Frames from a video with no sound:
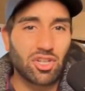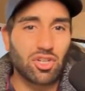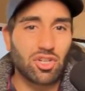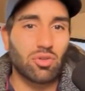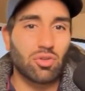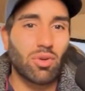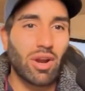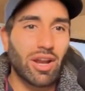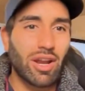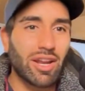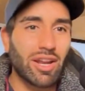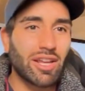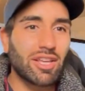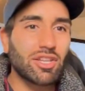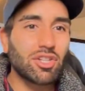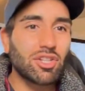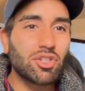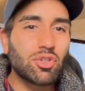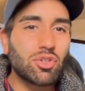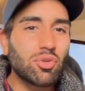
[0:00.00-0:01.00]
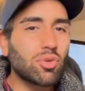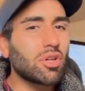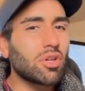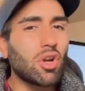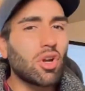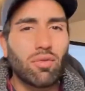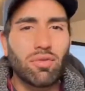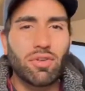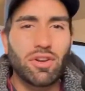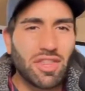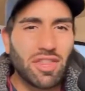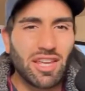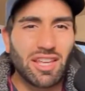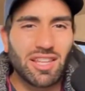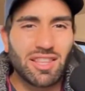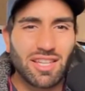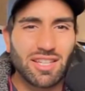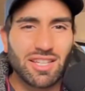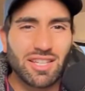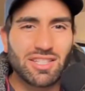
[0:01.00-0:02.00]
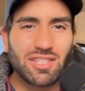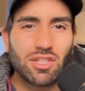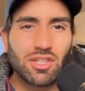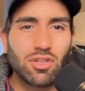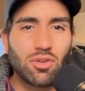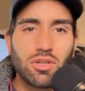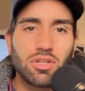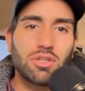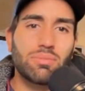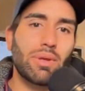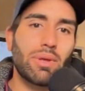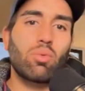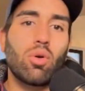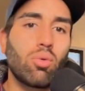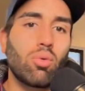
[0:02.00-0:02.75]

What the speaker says: Because you can overthink this and you can just be like, well, what do I do?